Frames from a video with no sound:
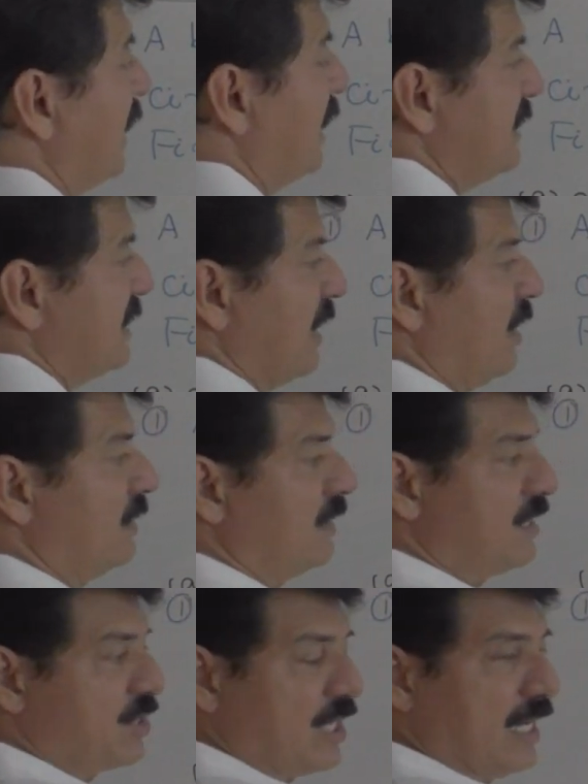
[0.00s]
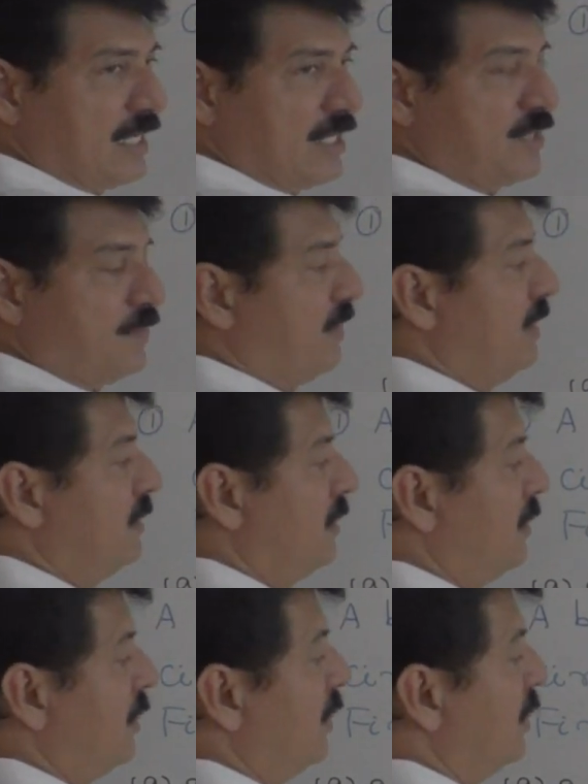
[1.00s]
that is along the shortest path.
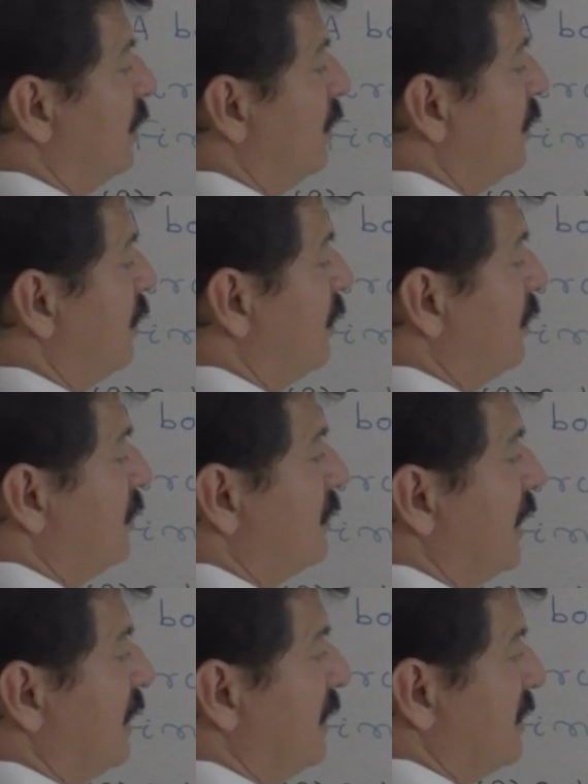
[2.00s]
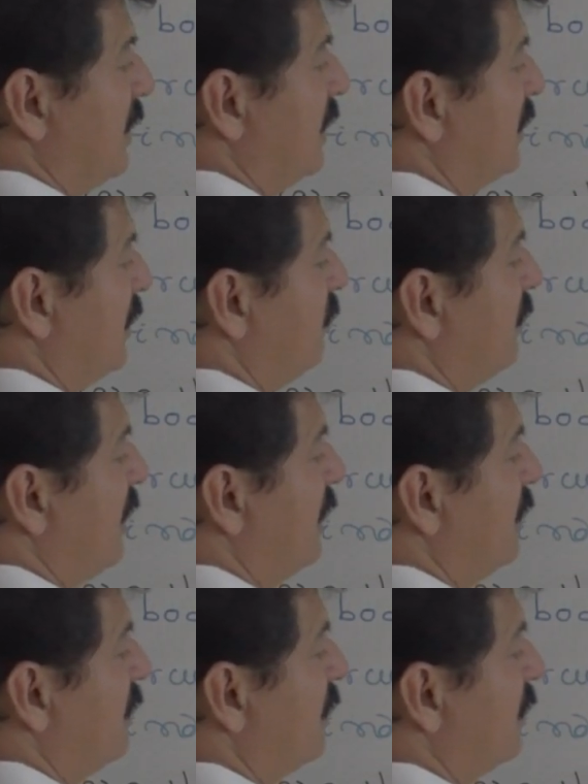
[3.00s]
That is nothing but